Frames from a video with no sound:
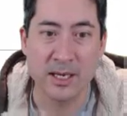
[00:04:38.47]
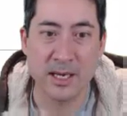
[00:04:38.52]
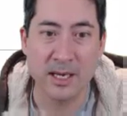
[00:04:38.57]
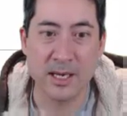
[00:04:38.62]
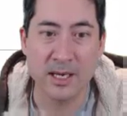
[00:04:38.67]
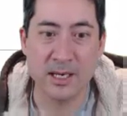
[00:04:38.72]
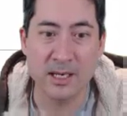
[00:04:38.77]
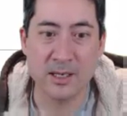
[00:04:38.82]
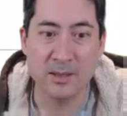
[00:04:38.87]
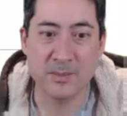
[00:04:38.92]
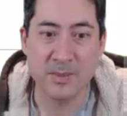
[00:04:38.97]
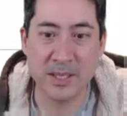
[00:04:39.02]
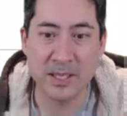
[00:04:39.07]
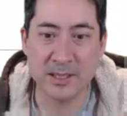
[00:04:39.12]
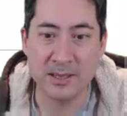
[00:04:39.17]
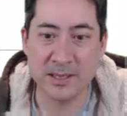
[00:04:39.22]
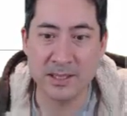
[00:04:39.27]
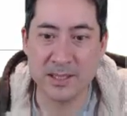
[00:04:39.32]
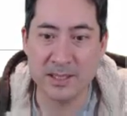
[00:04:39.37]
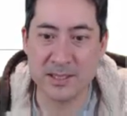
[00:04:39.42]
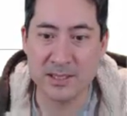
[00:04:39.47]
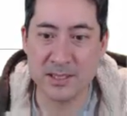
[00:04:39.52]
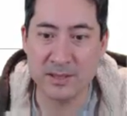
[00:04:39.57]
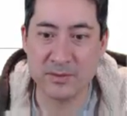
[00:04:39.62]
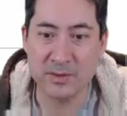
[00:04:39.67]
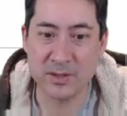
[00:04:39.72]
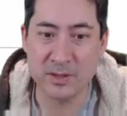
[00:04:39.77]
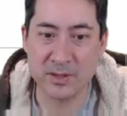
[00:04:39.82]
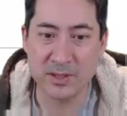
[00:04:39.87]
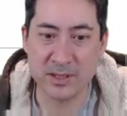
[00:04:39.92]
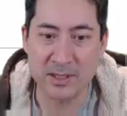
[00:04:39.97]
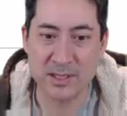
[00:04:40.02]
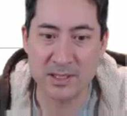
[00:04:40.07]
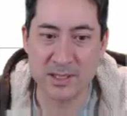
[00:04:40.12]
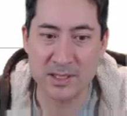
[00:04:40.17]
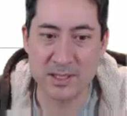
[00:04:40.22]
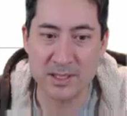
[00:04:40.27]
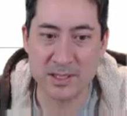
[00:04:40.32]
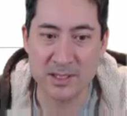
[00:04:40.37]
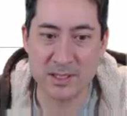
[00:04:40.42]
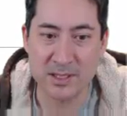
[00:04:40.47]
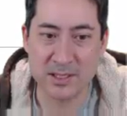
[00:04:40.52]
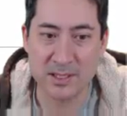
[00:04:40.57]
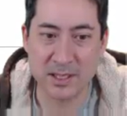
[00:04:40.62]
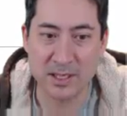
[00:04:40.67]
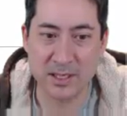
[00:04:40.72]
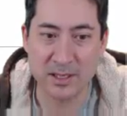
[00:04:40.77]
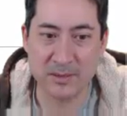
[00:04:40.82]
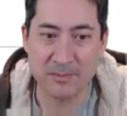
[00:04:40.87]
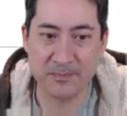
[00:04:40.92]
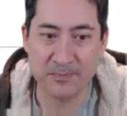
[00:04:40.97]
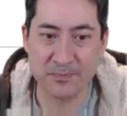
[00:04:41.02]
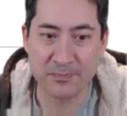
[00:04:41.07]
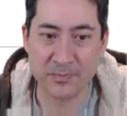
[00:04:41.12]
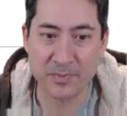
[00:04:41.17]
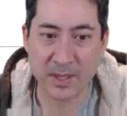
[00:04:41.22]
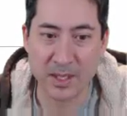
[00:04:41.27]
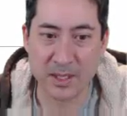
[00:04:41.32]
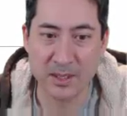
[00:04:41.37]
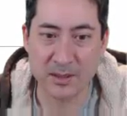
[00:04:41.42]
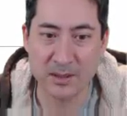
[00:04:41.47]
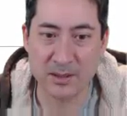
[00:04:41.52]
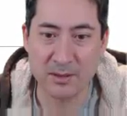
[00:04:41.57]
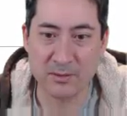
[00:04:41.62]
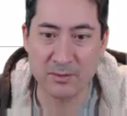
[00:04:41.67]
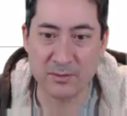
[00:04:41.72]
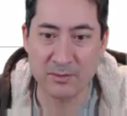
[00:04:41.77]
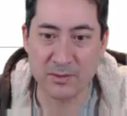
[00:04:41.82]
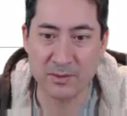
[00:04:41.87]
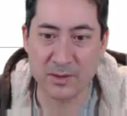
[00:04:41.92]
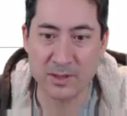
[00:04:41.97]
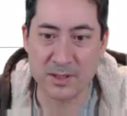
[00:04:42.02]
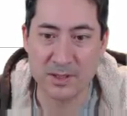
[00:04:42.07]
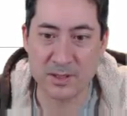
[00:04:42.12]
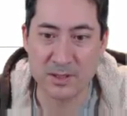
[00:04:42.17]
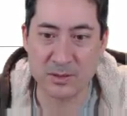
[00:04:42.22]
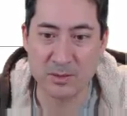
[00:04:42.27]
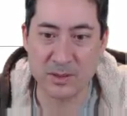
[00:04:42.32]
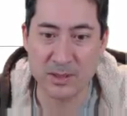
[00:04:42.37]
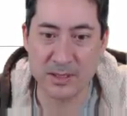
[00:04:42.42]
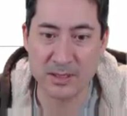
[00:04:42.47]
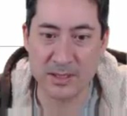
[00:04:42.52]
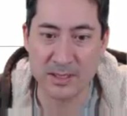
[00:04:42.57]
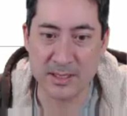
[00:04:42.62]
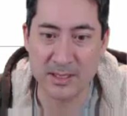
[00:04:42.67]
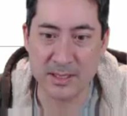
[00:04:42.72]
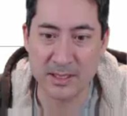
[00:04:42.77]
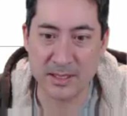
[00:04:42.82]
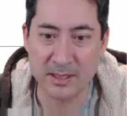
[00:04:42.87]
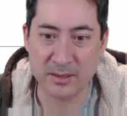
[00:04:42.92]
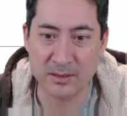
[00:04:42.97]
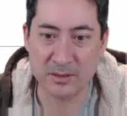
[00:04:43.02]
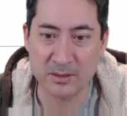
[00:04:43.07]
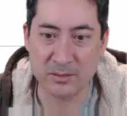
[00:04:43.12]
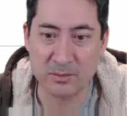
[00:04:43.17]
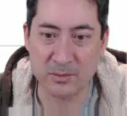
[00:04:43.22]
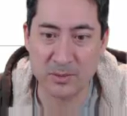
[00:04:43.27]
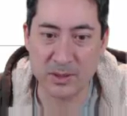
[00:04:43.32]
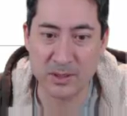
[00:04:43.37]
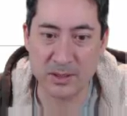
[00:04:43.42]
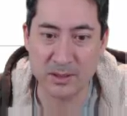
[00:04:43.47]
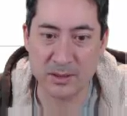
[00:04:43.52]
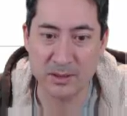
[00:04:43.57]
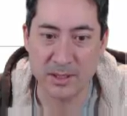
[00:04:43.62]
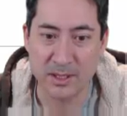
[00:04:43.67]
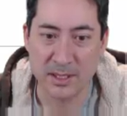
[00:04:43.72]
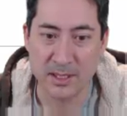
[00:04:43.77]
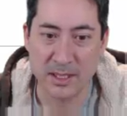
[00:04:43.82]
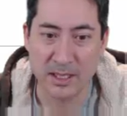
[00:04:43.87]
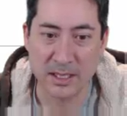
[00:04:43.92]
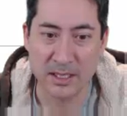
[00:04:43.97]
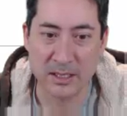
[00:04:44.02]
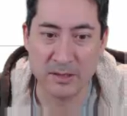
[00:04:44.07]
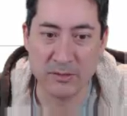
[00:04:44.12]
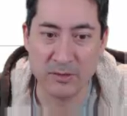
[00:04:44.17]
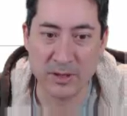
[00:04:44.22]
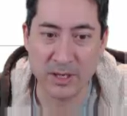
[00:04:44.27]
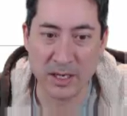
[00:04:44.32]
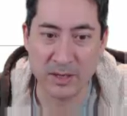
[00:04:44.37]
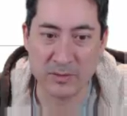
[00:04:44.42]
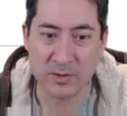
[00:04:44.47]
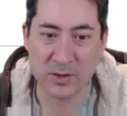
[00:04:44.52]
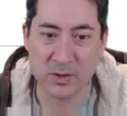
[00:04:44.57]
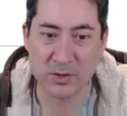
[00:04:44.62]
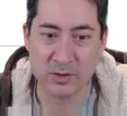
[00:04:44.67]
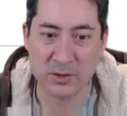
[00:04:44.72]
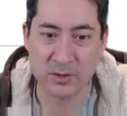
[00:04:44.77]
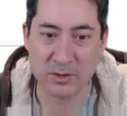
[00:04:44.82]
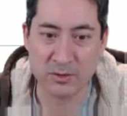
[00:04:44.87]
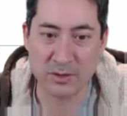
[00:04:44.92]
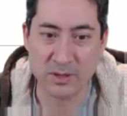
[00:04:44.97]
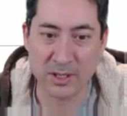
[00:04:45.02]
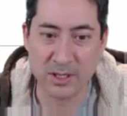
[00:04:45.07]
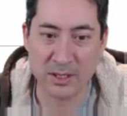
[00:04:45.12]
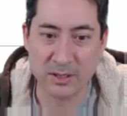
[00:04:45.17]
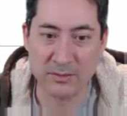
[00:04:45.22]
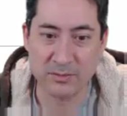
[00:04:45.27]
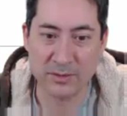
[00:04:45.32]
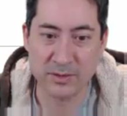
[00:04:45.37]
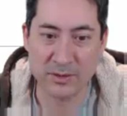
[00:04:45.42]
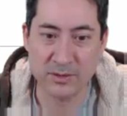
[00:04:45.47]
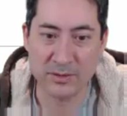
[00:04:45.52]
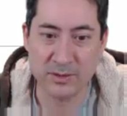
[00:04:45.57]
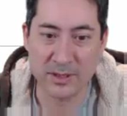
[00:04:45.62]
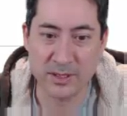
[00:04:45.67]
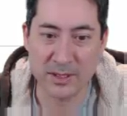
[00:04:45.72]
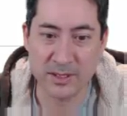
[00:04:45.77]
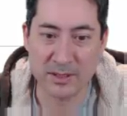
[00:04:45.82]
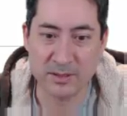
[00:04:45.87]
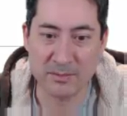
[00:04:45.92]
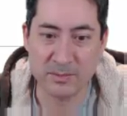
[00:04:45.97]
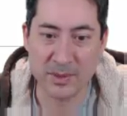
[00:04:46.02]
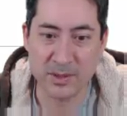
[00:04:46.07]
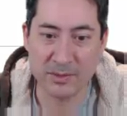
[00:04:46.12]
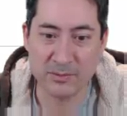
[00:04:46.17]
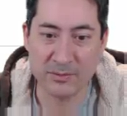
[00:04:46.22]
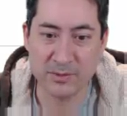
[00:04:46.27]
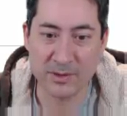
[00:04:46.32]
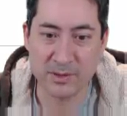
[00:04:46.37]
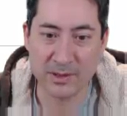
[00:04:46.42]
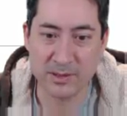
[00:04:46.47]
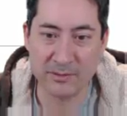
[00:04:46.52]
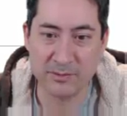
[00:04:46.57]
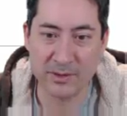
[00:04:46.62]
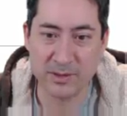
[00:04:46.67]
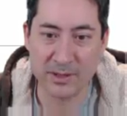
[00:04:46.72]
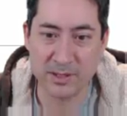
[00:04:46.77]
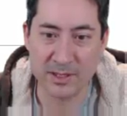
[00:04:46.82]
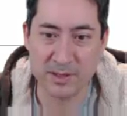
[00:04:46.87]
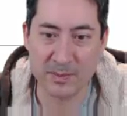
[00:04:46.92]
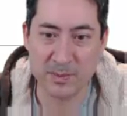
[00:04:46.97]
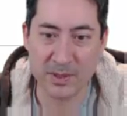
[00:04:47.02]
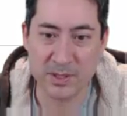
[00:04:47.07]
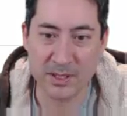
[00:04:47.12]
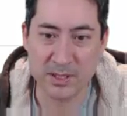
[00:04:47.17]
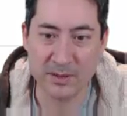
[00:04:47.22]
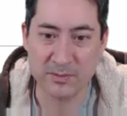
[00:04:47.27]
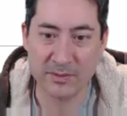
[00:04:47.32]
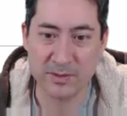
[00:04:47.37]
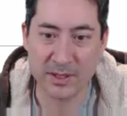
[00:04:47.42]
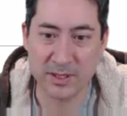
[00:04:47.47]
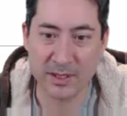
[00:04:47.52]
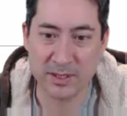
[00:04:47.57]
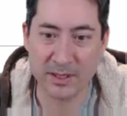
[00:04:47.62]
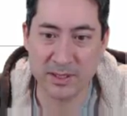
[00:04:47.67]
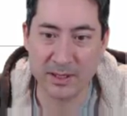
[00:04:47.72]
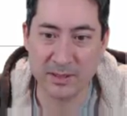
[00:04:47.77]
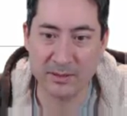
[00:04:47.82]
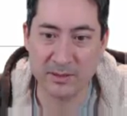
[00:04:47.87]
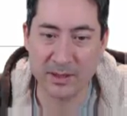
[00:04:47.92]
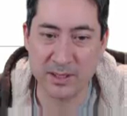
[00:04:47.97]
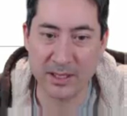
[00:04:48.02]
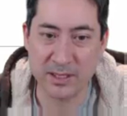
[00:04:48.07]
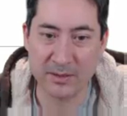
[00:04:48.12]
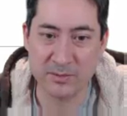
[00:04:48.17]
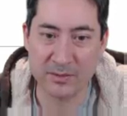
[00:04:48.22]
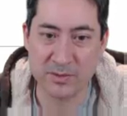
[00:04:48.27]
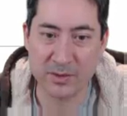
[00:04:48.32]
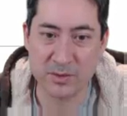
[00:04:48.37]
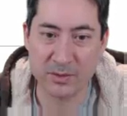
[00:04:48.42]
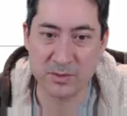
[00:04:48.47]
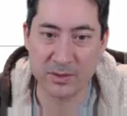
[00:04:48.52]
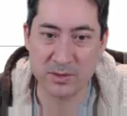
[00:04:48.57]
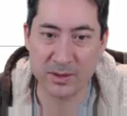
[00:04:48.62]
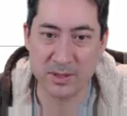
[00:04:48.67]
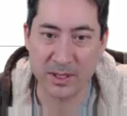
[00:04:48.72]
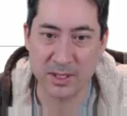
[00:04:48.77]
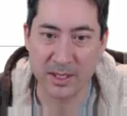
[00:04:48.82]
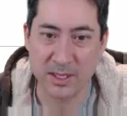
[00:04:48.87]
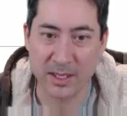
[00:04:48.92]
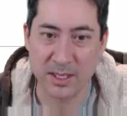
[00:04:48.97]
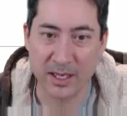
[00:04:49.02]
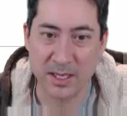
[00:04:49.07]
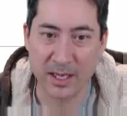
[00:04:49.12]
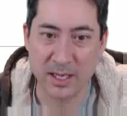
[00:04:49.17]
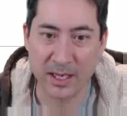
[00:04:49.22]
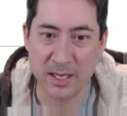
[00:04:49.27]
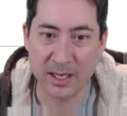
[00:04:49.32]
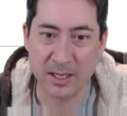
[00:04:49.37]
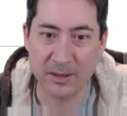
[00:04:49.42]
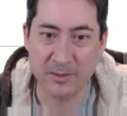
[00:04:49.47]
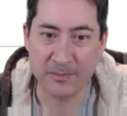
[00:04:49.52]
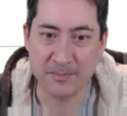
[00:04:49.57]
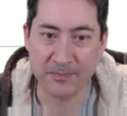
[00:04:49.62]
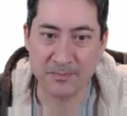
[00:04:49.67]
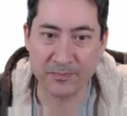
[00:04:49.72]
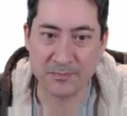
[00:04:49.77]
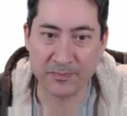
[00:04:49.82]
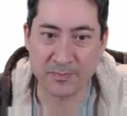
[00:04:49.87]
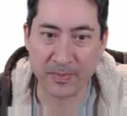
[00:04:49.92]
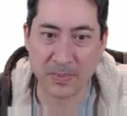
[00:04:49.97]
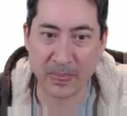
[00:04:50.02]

Um, and lastly, if you look at this, this is um, the, this is quite a detailed one. Uh, if you have to draw a graph, you need to be very, very specific. Now, I have taught um,